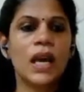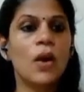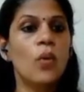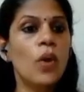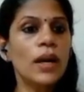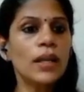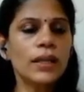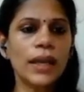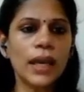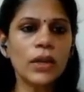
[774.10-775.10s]
What are
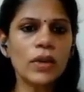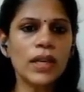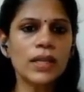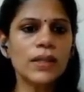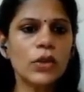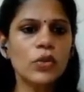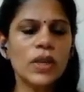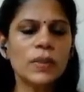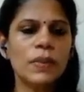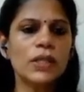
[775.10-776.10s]
can you guess the
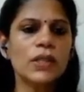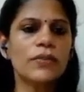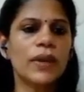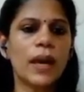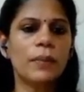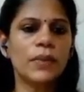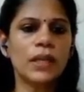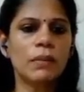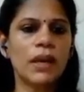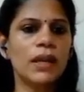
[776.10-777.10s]
USPs of Captain
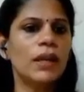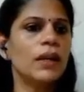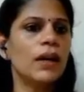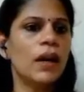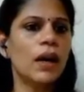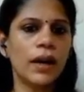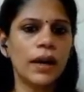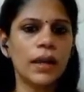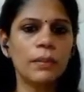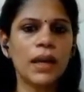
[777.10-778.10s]
America,
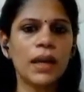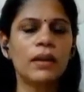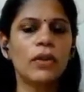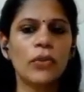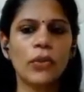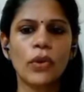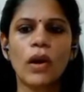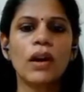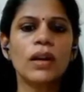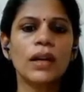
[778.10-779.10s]
Iron Man,
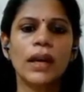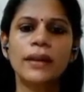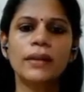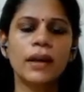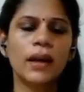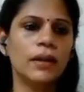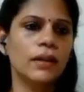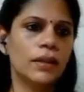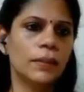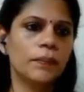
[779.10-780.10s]
Thor, and the Hulk?
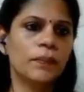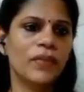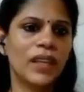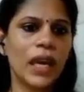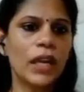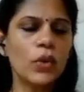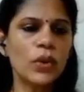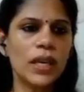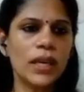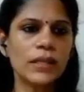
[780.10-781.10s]
Can you
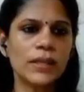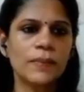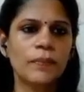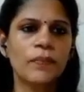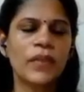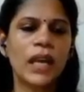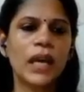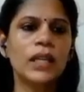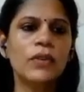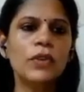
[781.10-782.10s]
guess? I'll
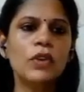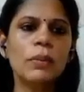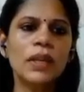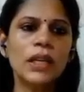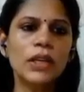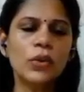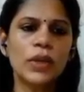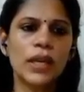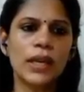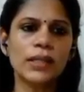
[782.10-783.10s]
give you a minute to
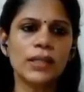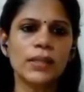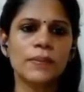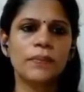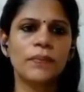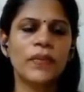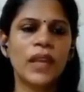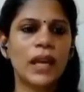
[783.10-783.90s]
guess, and